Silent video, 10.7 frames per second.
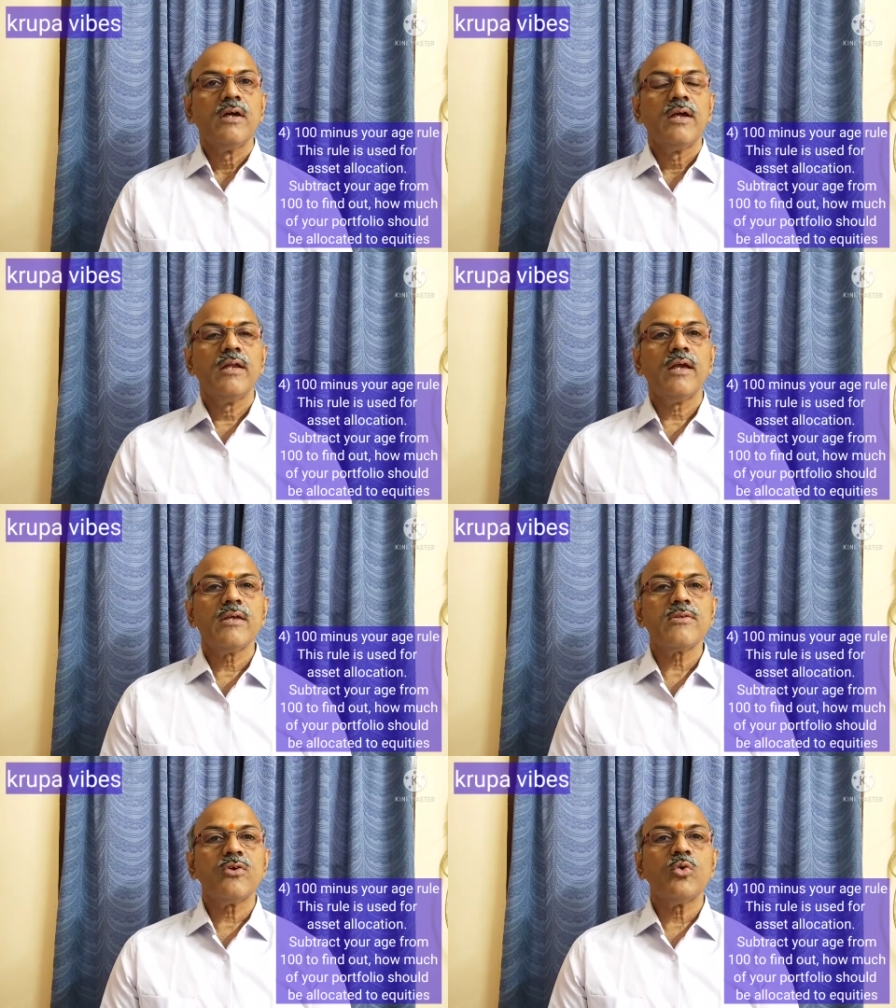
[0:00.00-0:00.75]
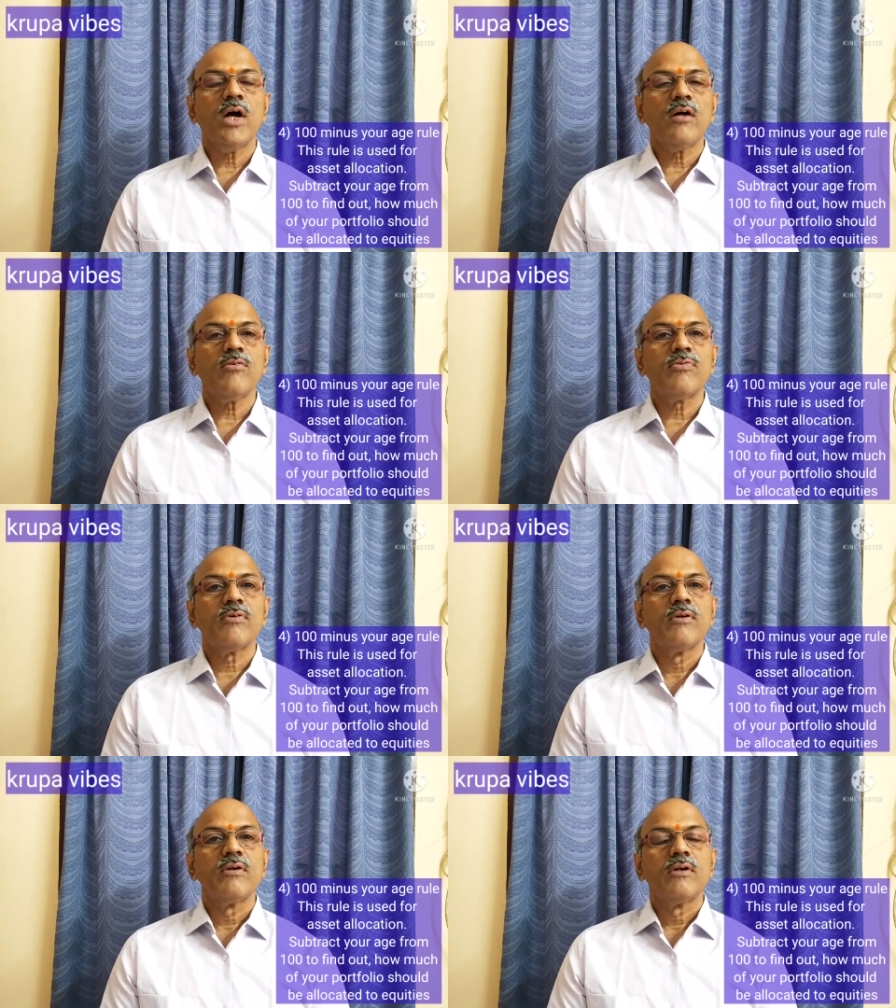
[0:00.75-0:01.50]
In case you
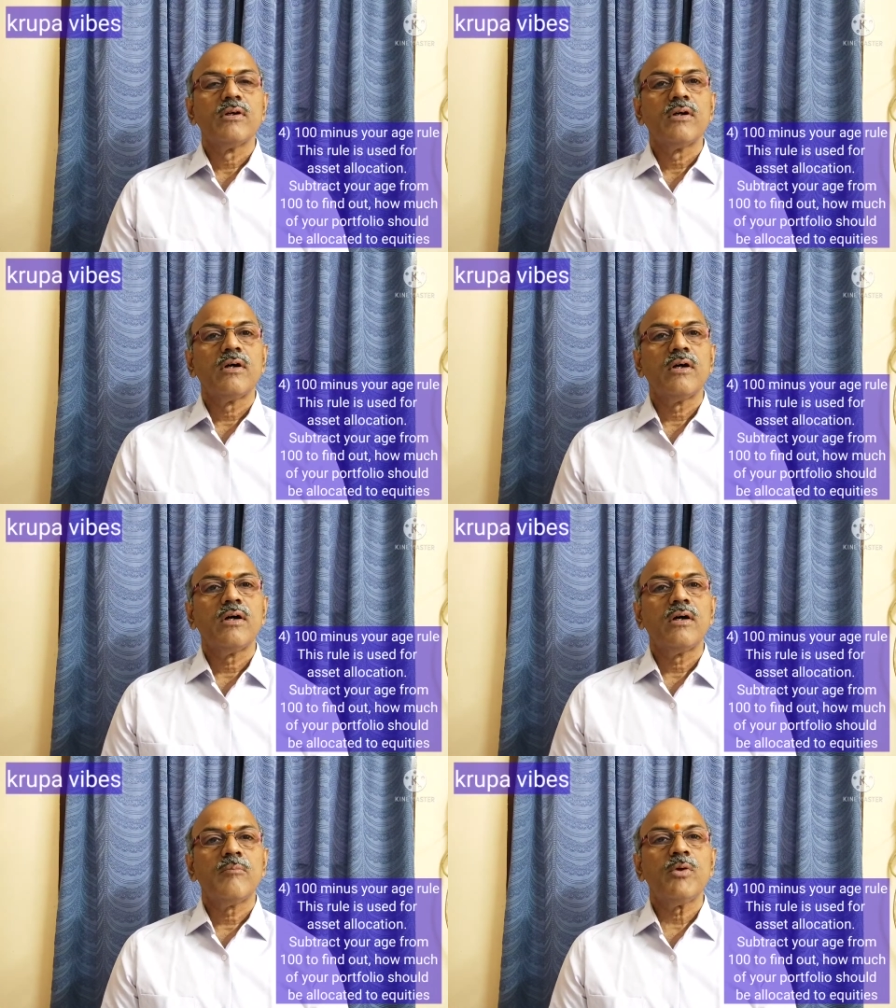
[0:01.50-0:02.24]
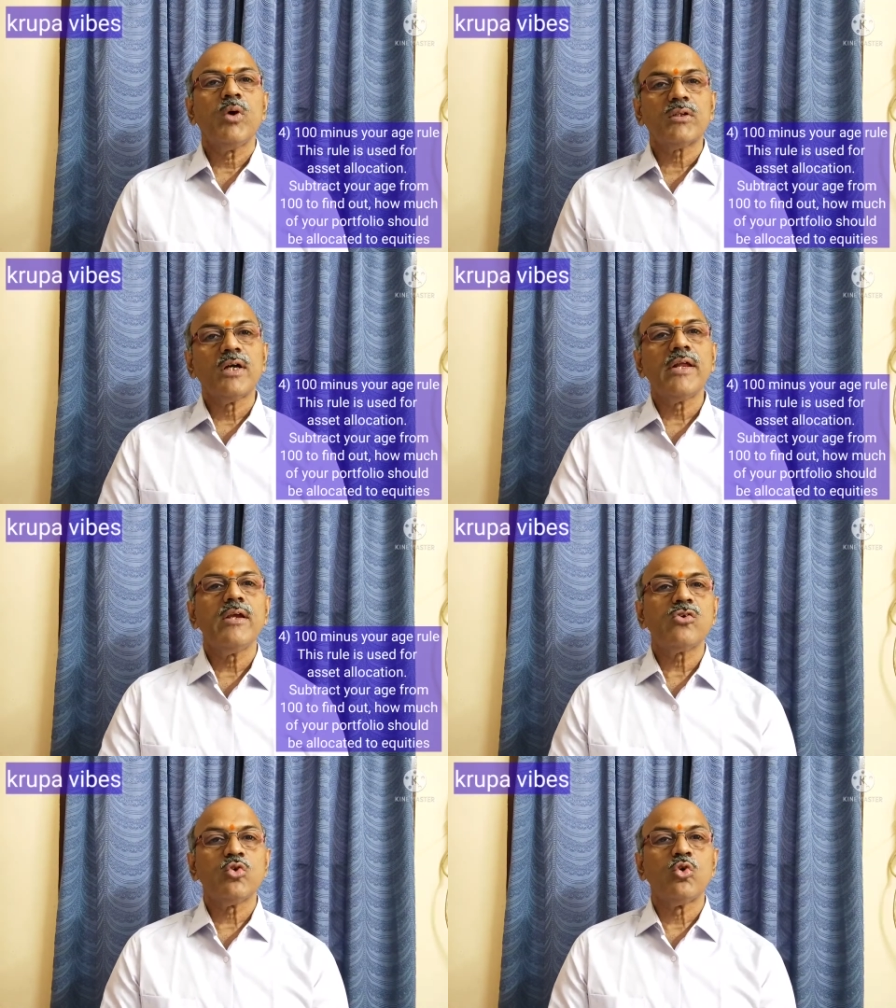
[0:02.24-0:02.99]
have, you are 30
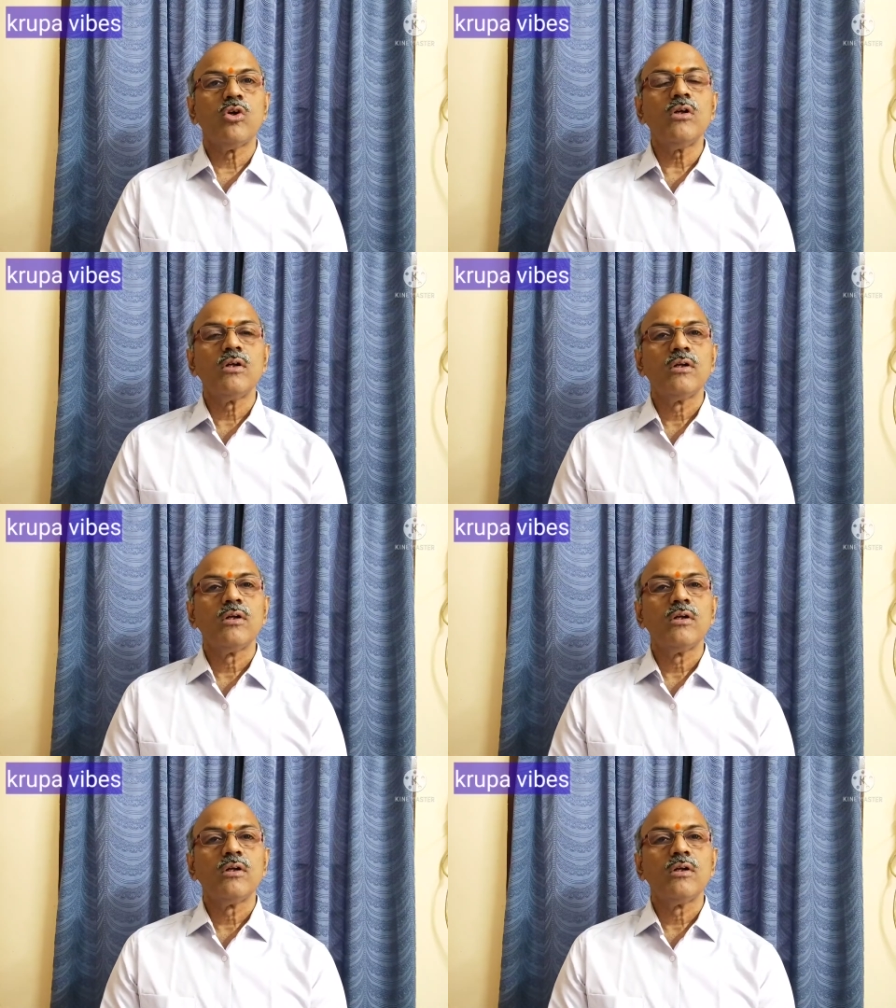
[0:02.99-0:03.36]
years old,